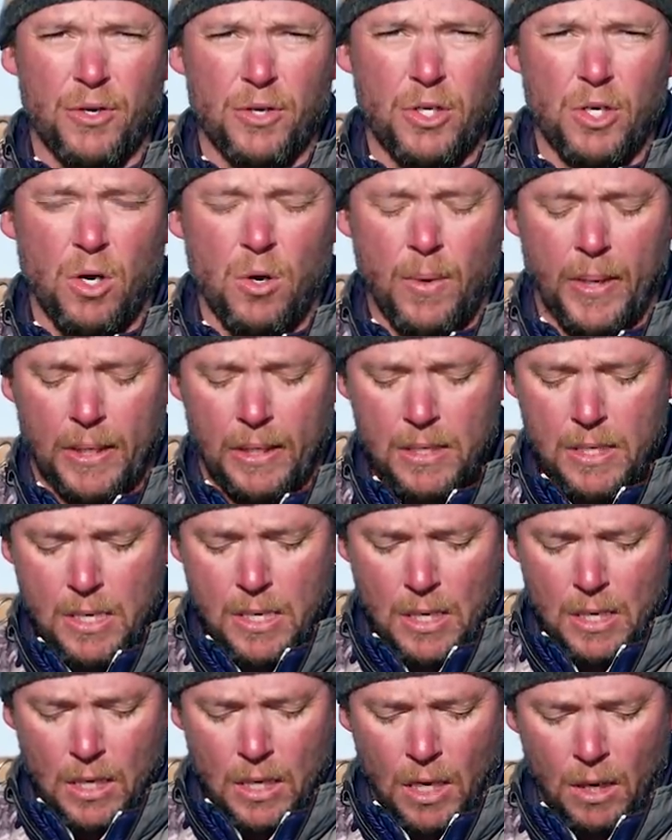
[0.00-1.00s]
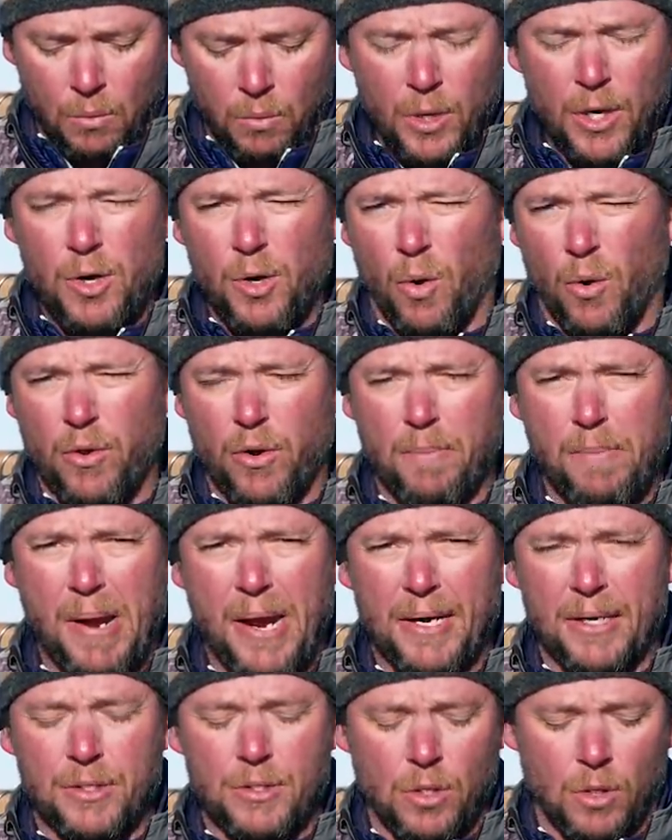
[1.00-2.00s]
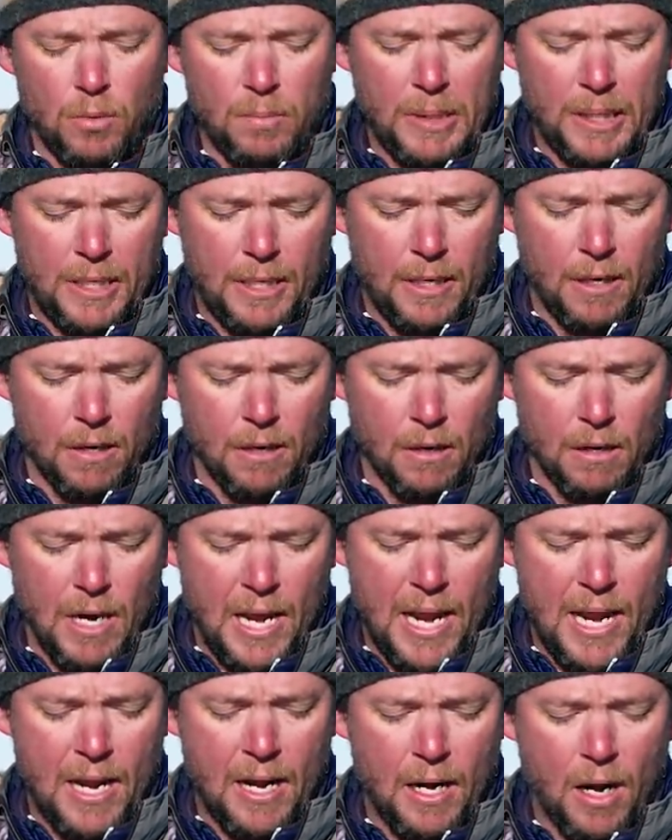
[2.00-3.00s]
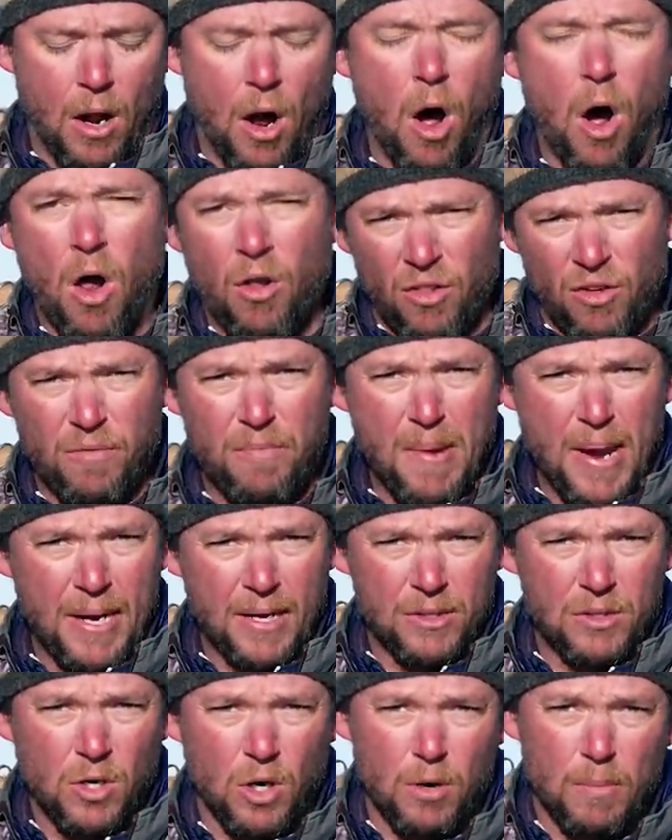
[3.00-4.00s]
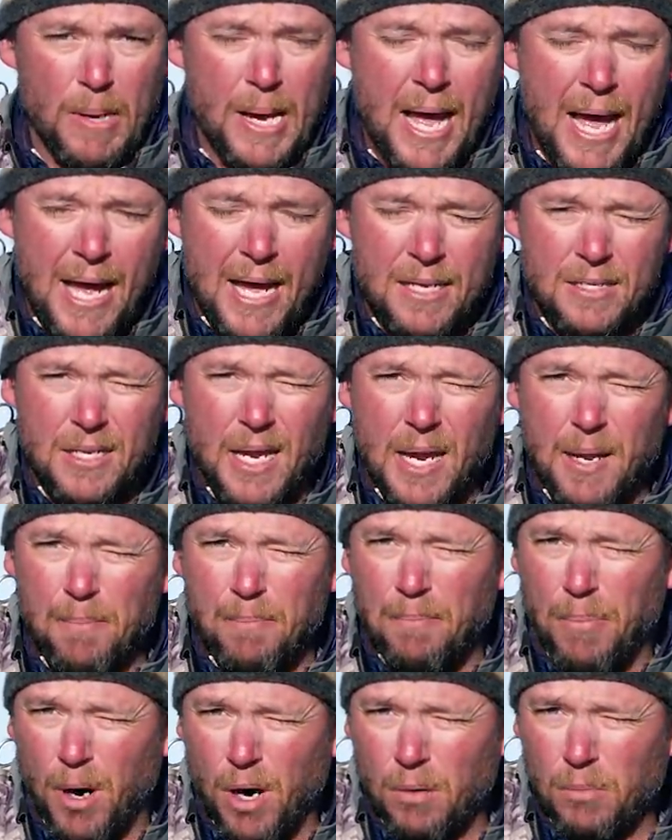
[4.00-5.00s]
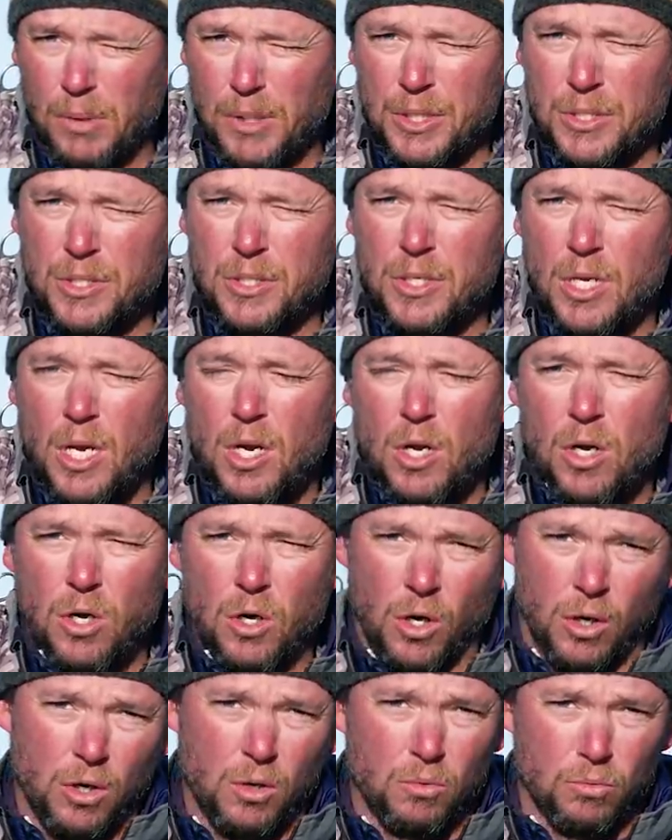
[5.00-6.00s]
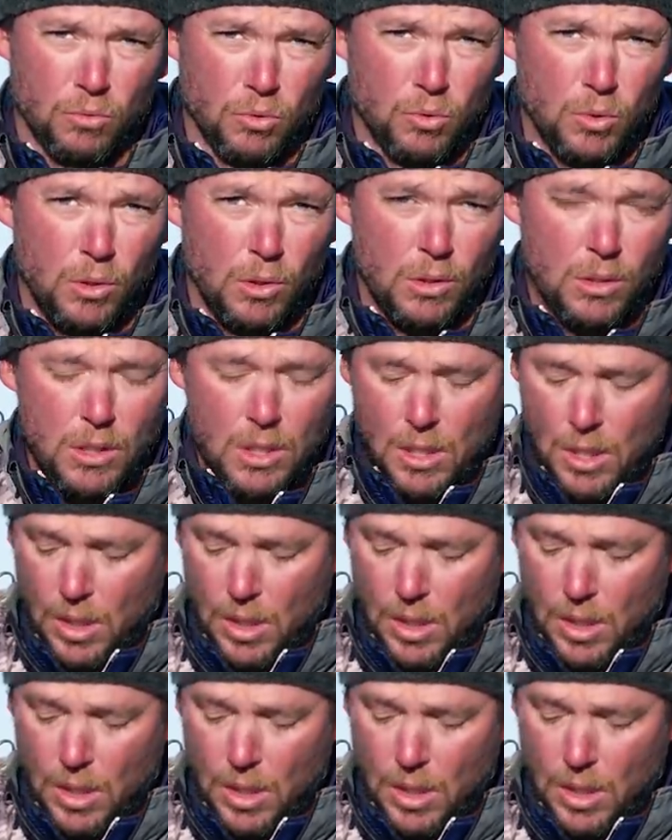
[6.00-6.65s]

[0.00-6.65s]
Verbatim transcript: you're going. Uh, we're in northern Manitoba here, and all of Manitoba has a barbless hook rule.